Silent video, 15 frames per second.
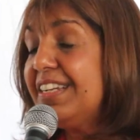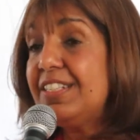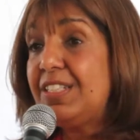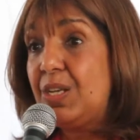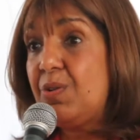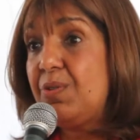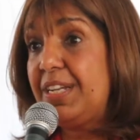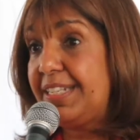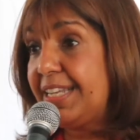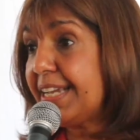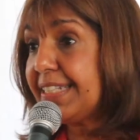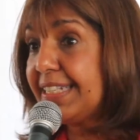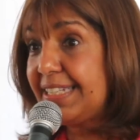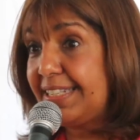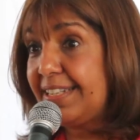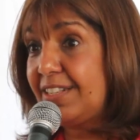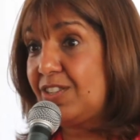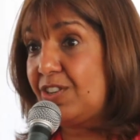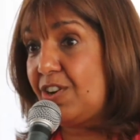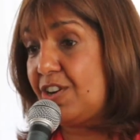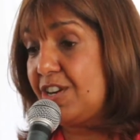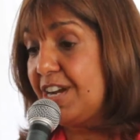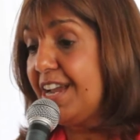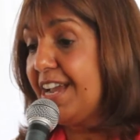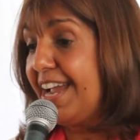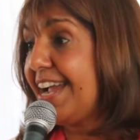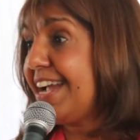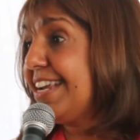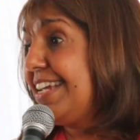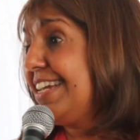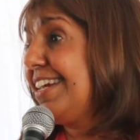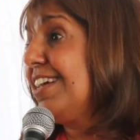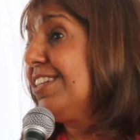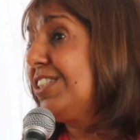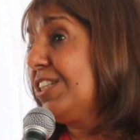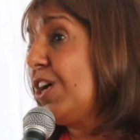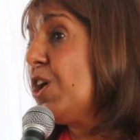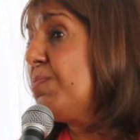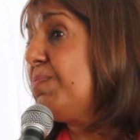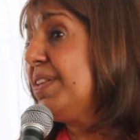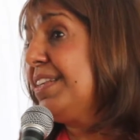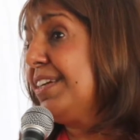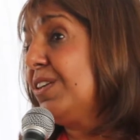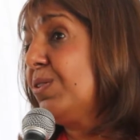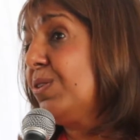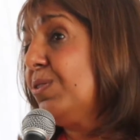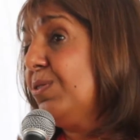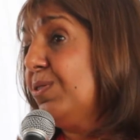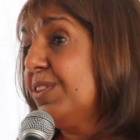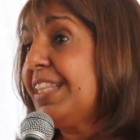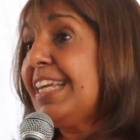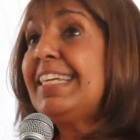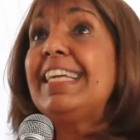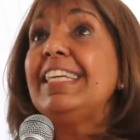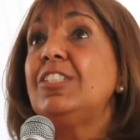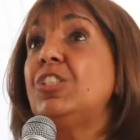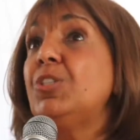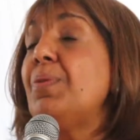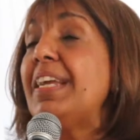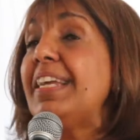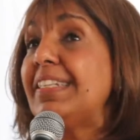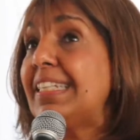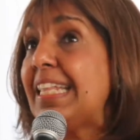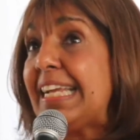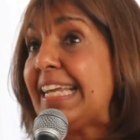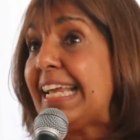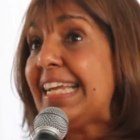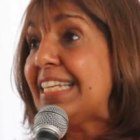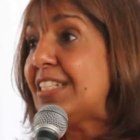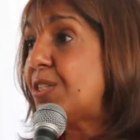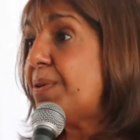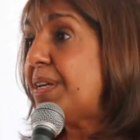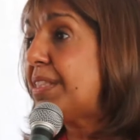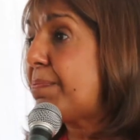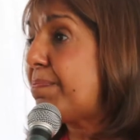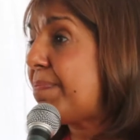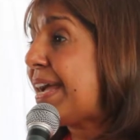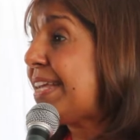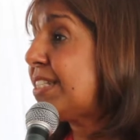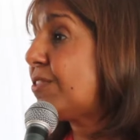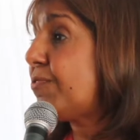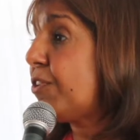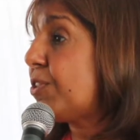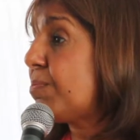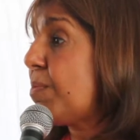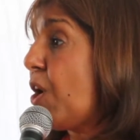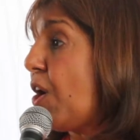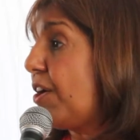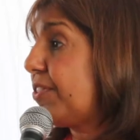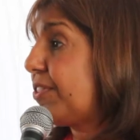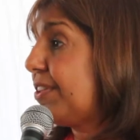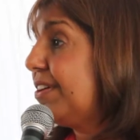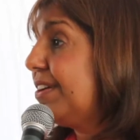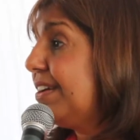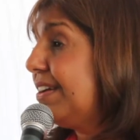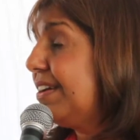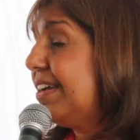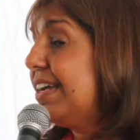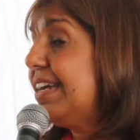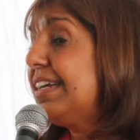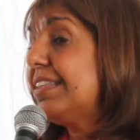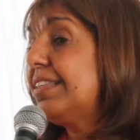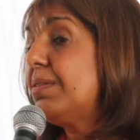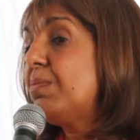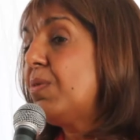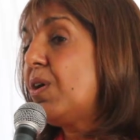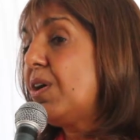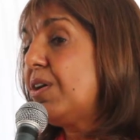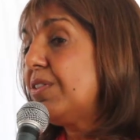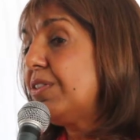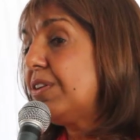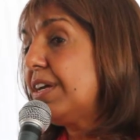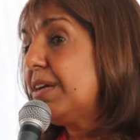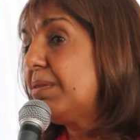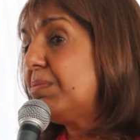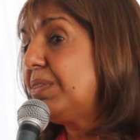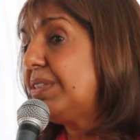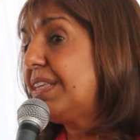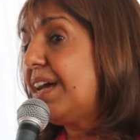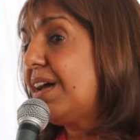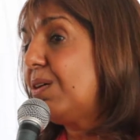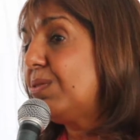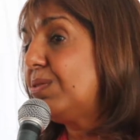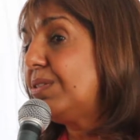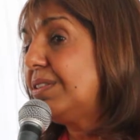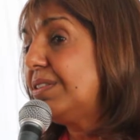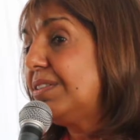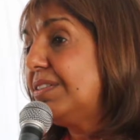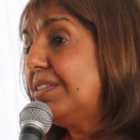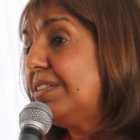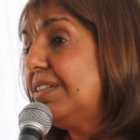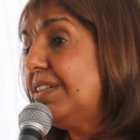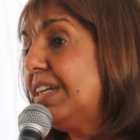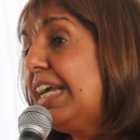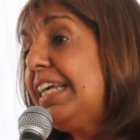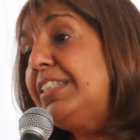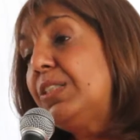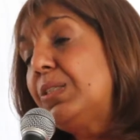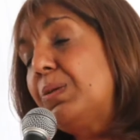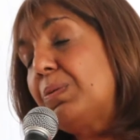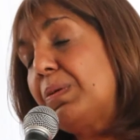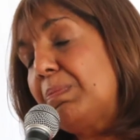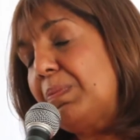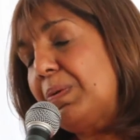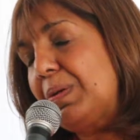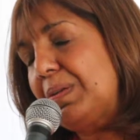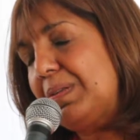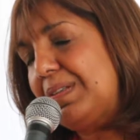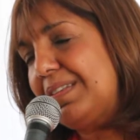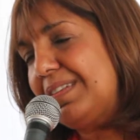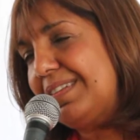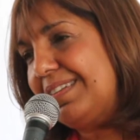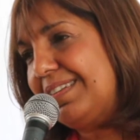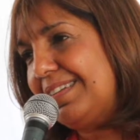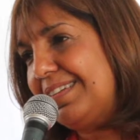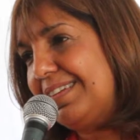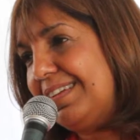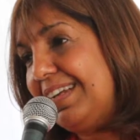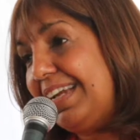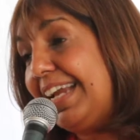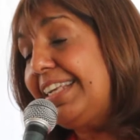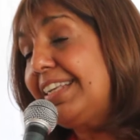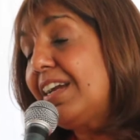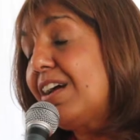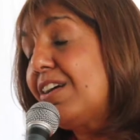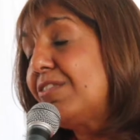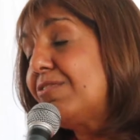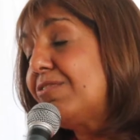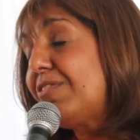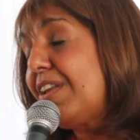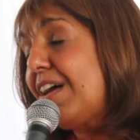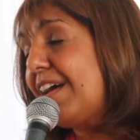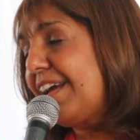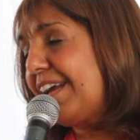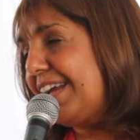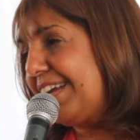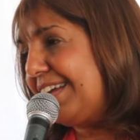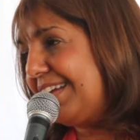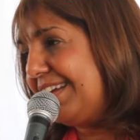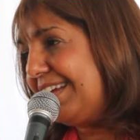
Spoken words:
So he takes a scissor and he cuts open the cocoon, thinking he's doing the best for the moth. The moth comes out. It's crippled. It can't fly.